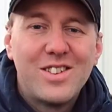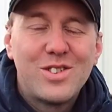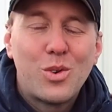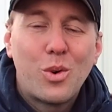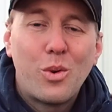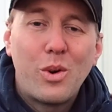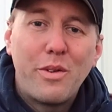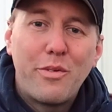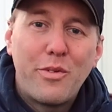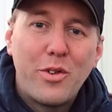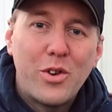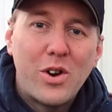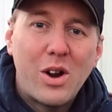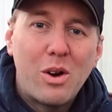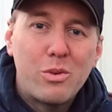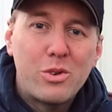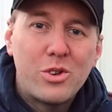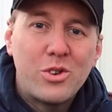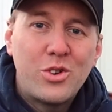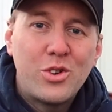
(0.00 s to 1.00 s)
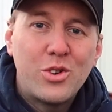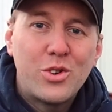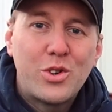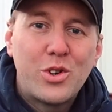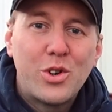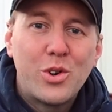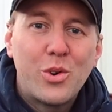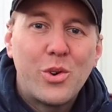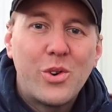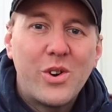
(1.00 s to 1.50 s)
So if you're out on your
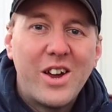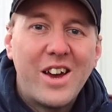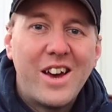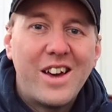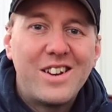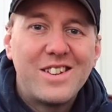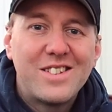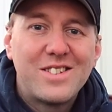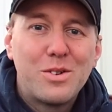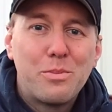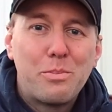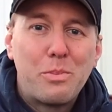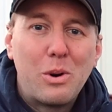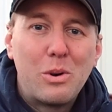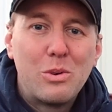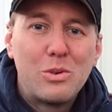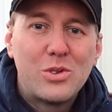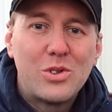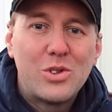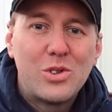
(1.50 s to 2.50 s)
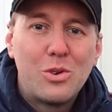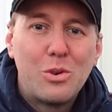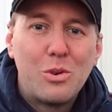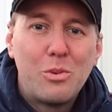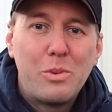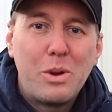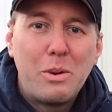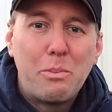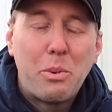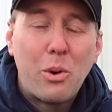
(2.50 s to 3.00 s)
tour and it's supposed
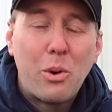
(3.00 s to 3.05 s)
to be